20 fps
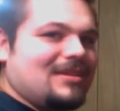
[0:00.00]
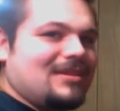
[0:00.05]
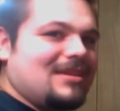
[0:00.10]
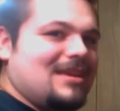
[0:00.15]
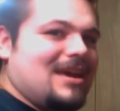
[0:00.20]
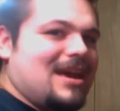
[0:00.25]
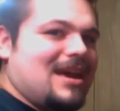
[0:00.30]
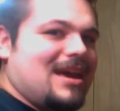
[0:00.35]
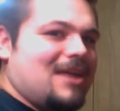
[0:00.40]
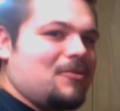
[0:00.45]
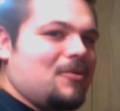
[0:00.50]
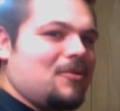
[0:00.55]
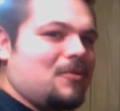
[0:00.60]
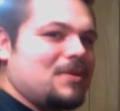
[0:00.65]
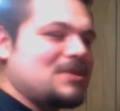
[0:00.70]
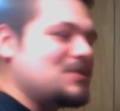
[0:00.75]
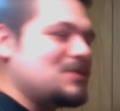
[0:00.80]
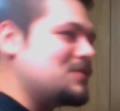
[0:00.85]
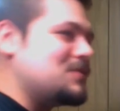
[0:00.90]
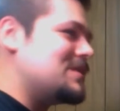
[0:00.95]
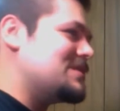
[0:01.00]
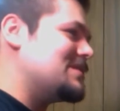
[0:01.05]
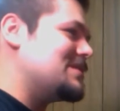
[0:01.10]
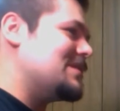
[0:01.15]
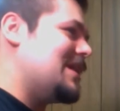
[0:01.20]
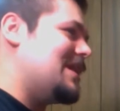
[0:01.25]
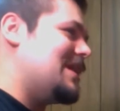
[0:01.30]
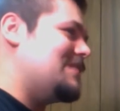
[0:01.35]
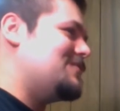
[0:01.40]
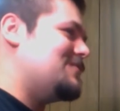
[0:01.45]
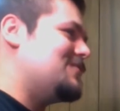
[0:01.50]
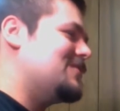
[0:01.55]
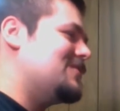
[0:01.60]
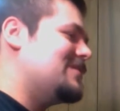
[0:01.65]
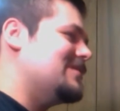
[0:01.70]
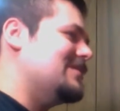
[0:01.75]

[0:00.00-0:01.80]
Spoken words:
Yeah, well, we do this live.